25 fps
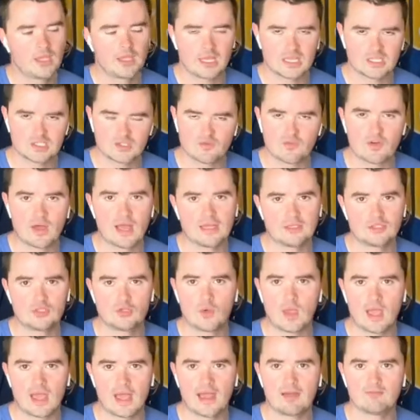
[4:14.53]
it's fine
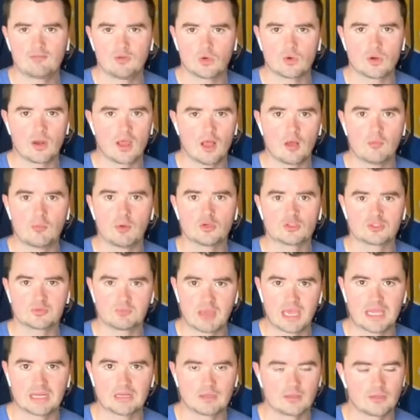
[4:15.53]
to have your elbows
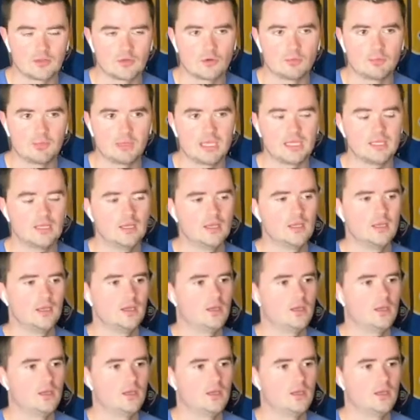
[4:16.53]
bent a little bit.